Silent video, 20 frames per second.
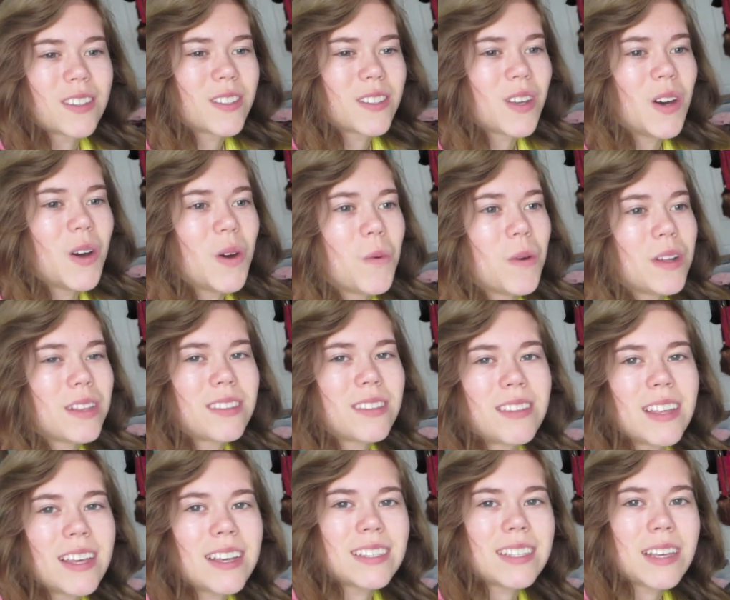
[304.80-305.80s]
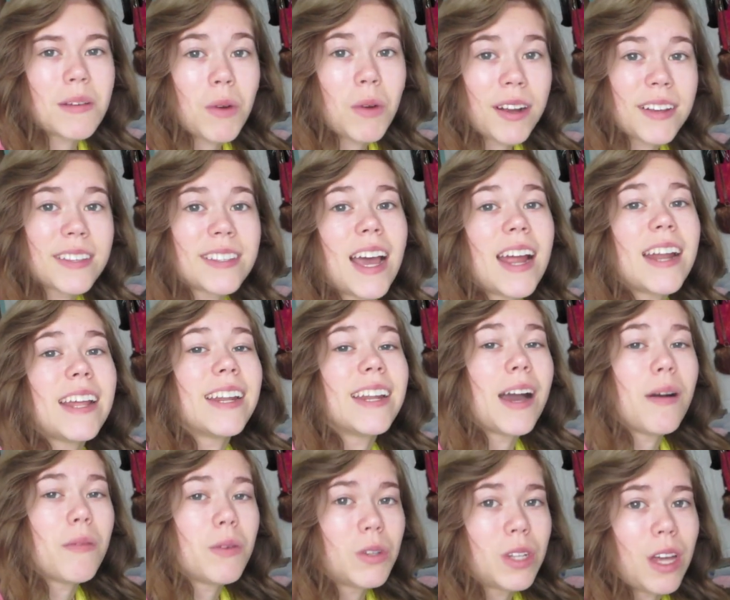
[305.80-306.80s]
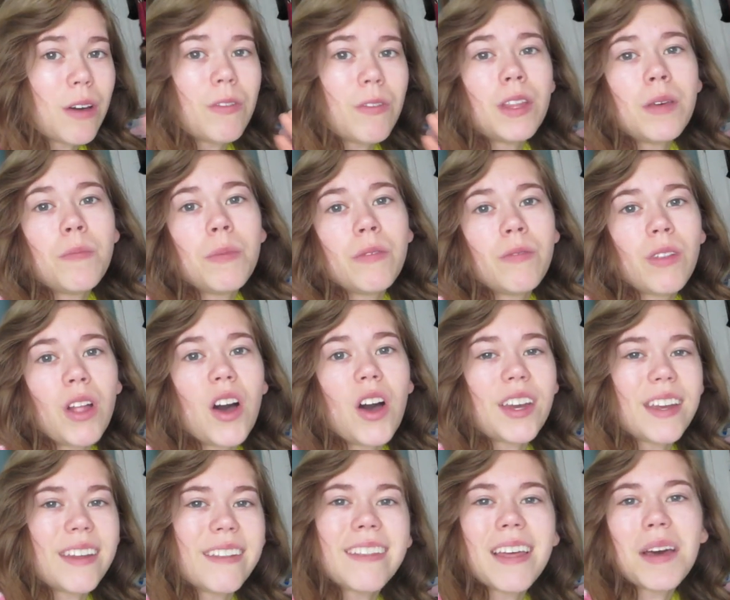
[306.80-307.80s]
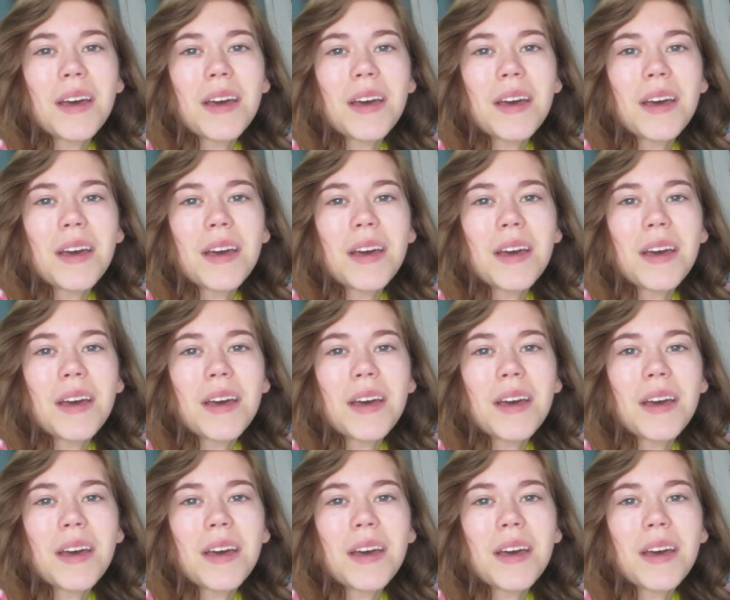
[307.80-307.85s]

so once things get more exciting I will definitely be vlogging